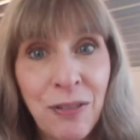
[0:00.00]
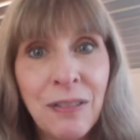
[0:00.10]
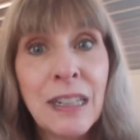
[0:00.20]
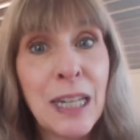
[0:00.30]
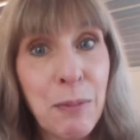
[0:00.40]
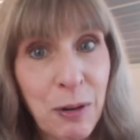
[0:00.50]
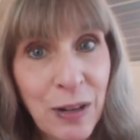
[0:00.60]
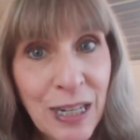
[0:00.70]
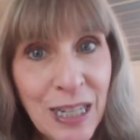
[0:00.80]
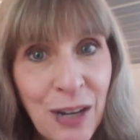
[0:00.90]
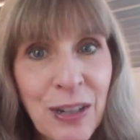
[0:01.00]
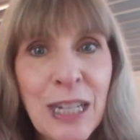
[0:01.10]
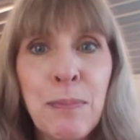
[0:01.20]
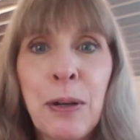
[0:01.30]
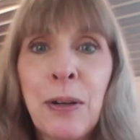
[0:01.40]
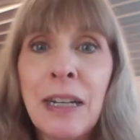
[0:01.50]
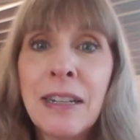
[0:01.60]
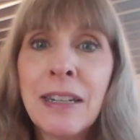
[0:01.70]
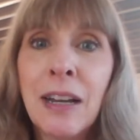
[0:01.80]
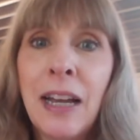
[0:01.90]
some of us have
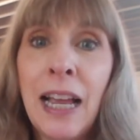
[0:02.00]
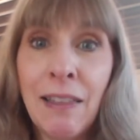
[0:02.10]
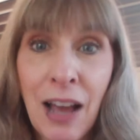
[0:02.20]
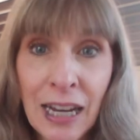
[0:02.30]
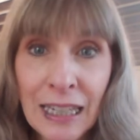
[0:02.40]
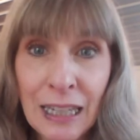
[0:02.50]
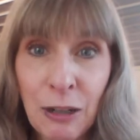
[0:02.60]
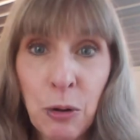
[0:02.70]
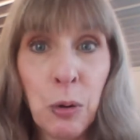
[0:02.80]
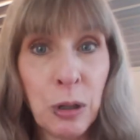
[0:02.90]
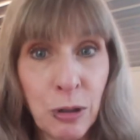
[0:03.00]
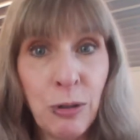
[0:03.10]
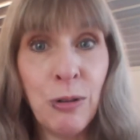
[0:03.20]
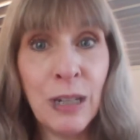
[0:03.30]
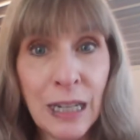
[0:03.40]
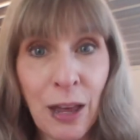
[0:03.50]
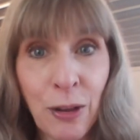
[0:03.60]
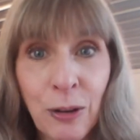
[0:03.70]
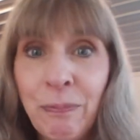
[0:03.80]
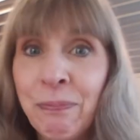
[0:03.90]
experienced a lock-in or two
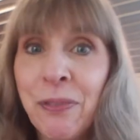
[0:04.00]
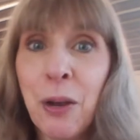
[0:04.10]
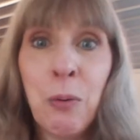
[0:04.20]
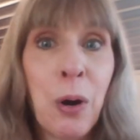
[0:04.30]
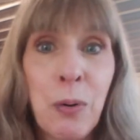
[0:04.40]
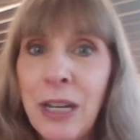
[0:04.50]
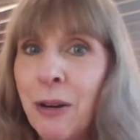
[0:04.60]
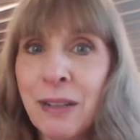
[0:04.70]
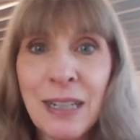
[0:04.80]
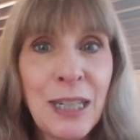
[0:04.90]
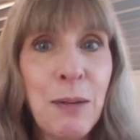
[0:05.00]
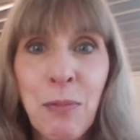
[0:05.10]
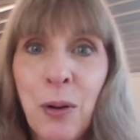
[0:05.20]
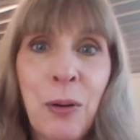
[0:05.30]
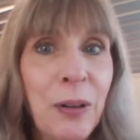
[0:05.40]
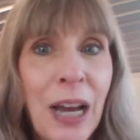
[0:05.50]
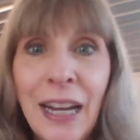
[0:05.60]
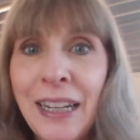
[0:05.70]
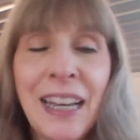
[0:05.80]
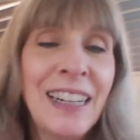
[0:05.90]
together where we don't sleep the whole
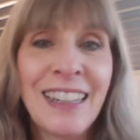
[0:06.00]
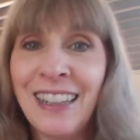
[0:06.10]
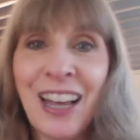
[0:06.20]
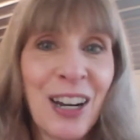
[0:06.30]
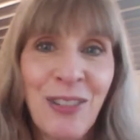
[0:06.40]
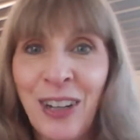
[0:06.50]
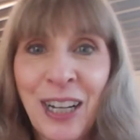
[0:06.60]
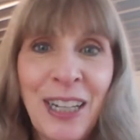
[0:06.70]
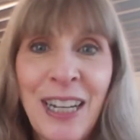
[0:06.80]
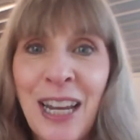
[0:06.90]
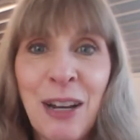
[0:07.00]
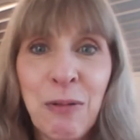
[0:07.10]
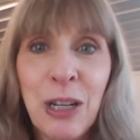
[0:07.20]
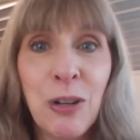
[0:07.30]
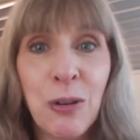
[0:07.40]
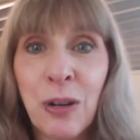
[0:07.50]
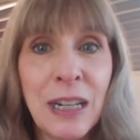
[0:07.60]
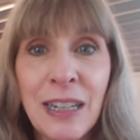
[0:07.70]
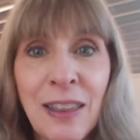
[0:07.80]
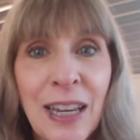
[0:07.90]
night and it's a lot of fun and we do
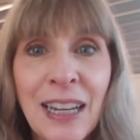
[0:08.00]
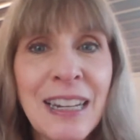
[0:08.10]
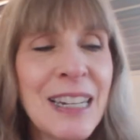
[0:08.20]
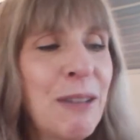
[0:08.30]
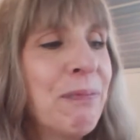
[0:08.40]
crazy things.